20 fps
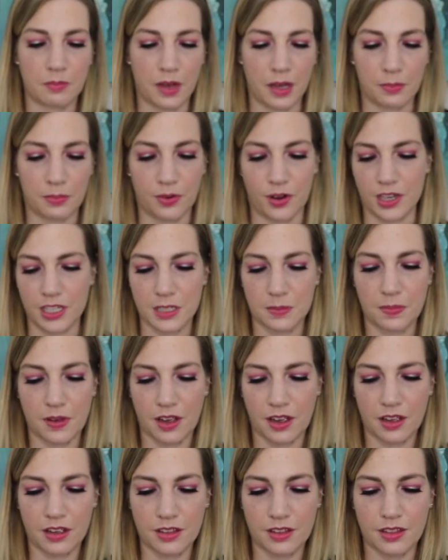my press
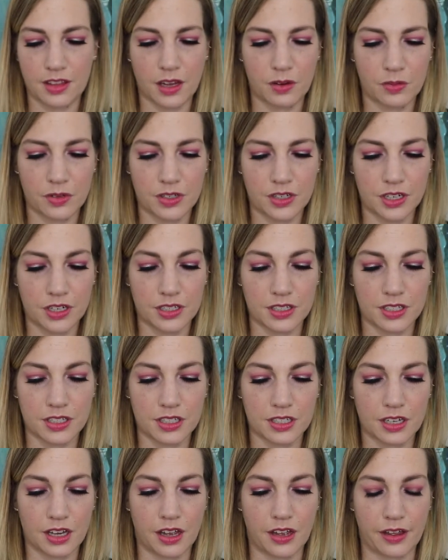bag. They were
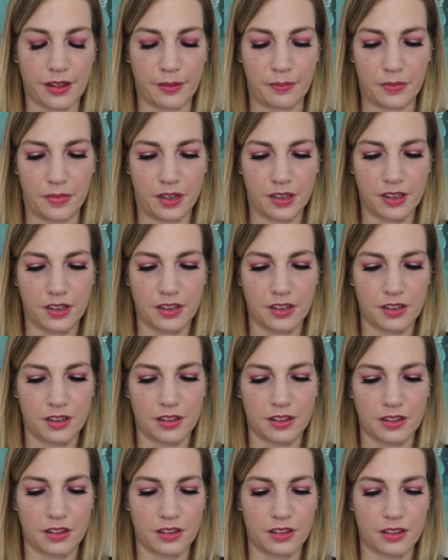just, the
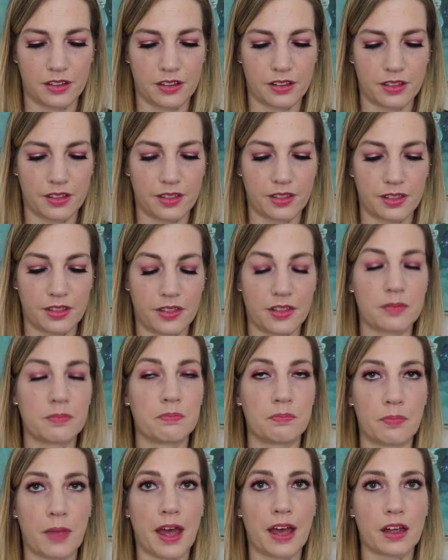
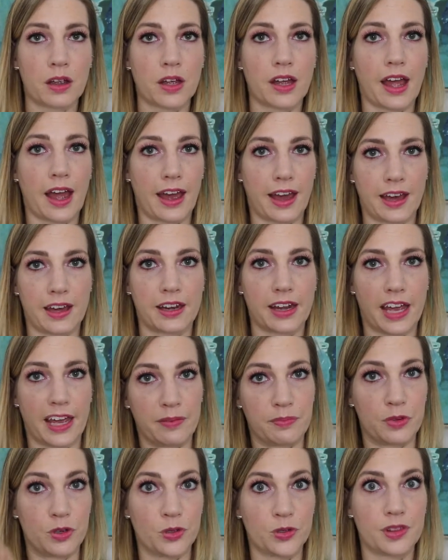MAC had a
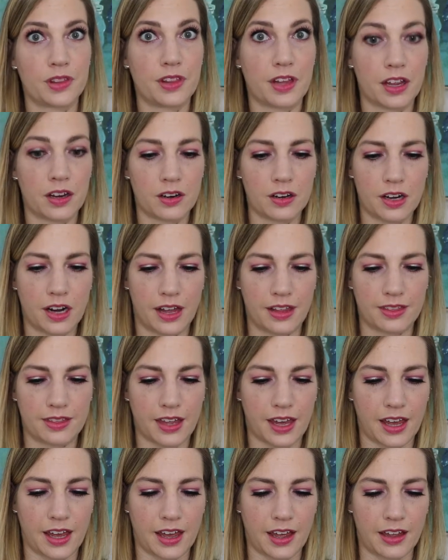booth there, and
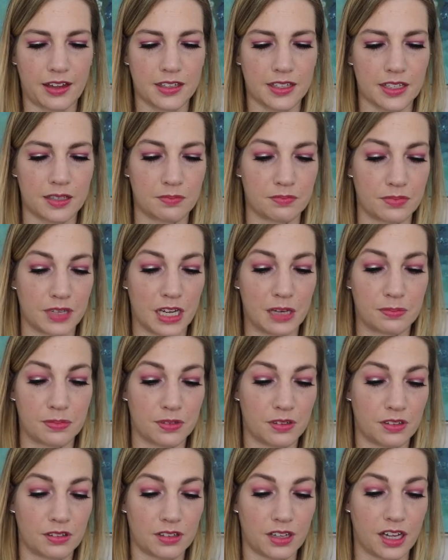they had some
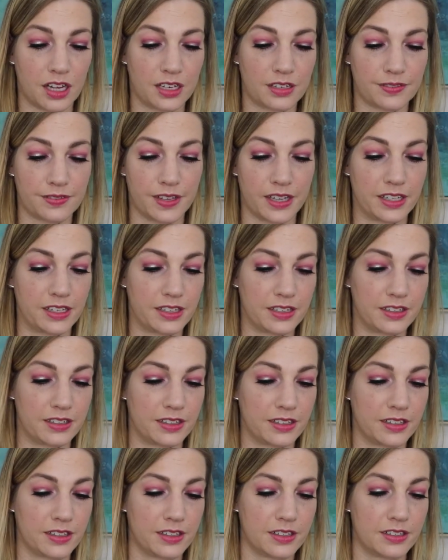people kind of in
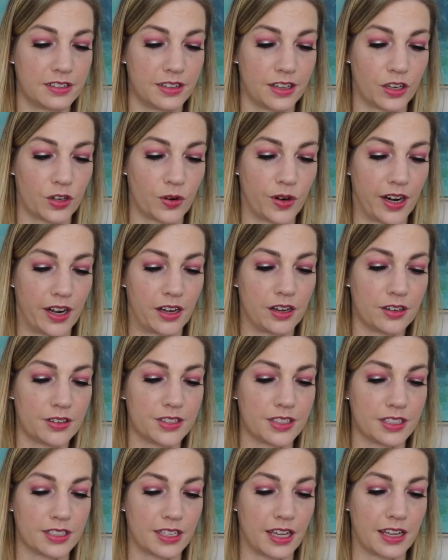the crowd
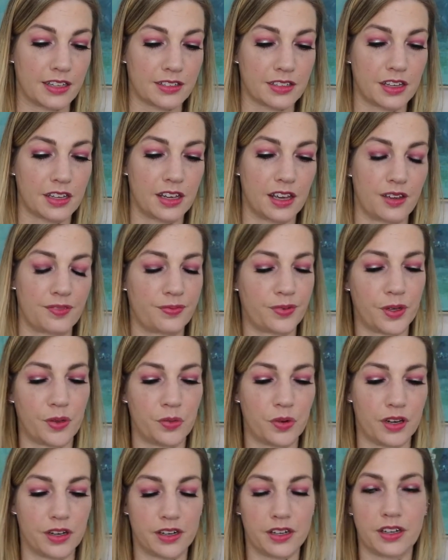just asking if we
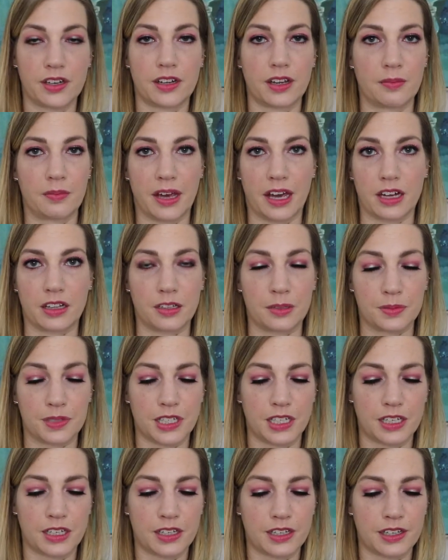wanted a MAC
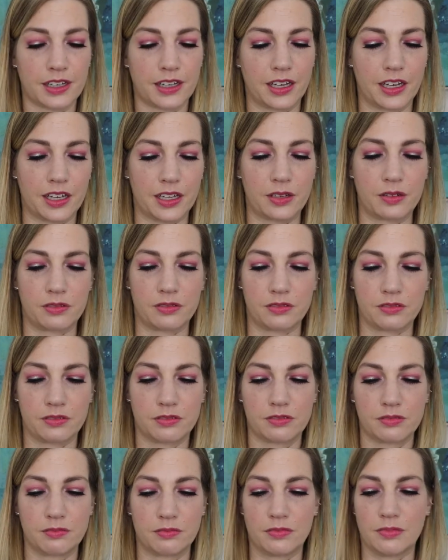lipstick, and
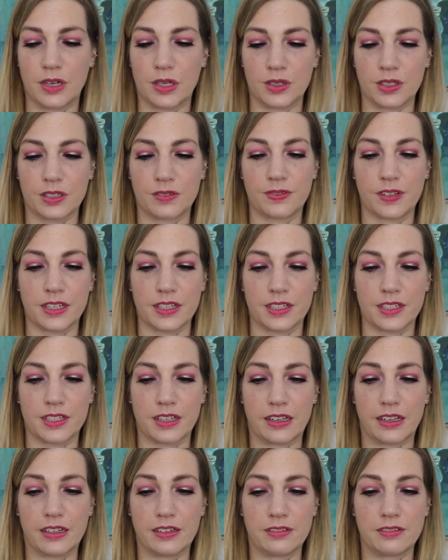most of us
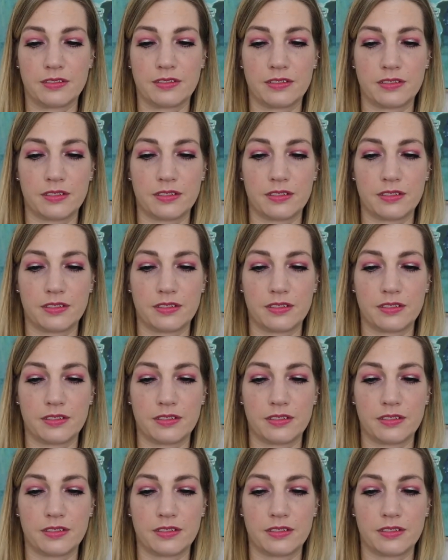said